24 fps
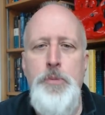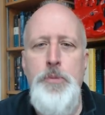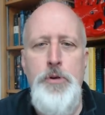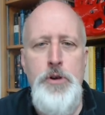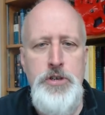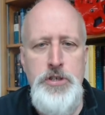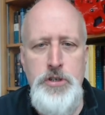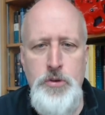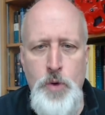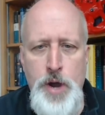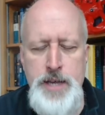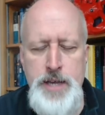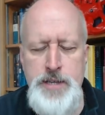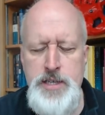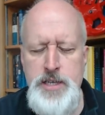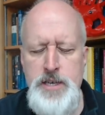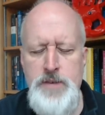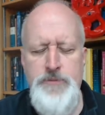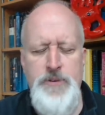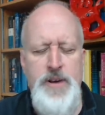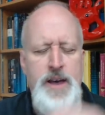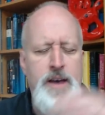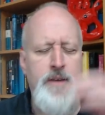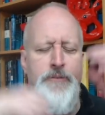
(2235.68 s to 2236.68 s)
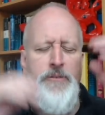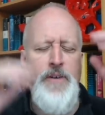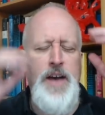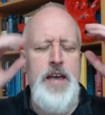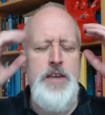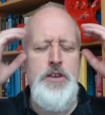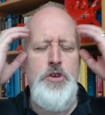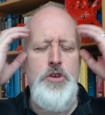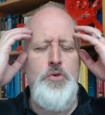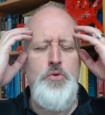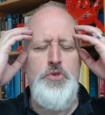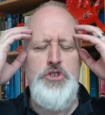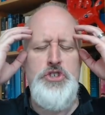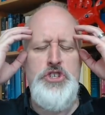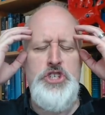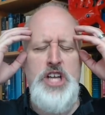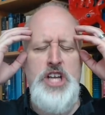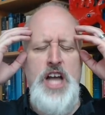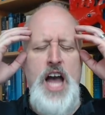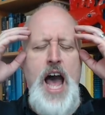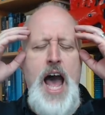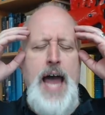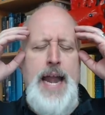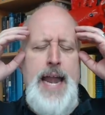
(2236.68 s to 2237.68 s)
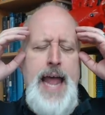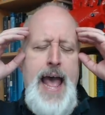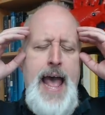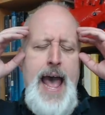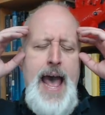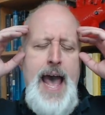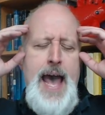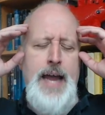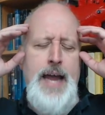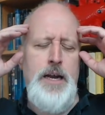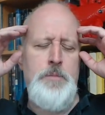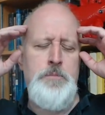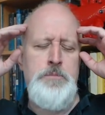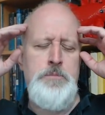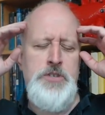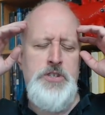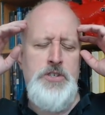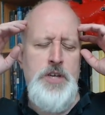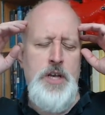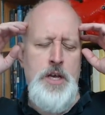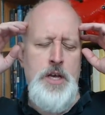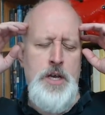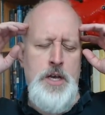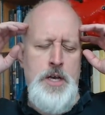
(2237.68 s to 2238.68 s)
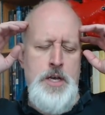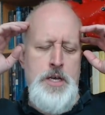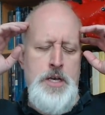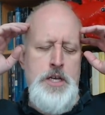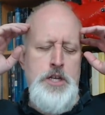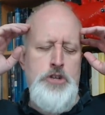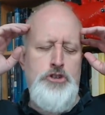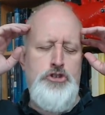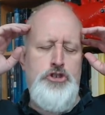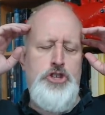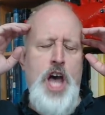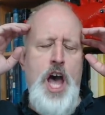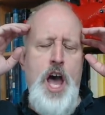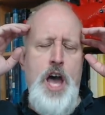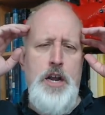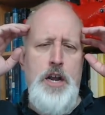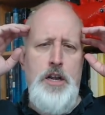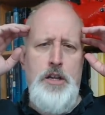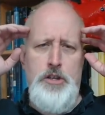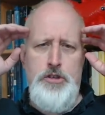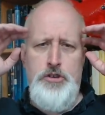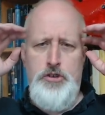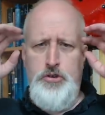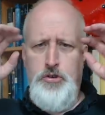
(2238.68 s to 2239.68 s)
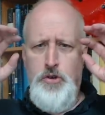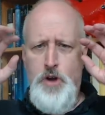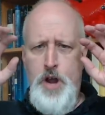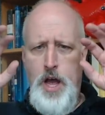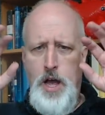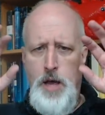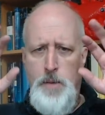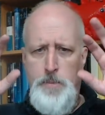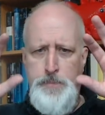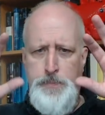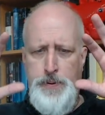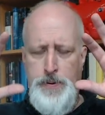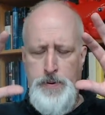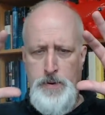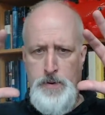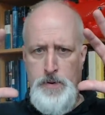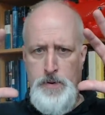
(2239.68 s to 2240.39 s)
persuasive, if I use Scott Adams, Donald Trump,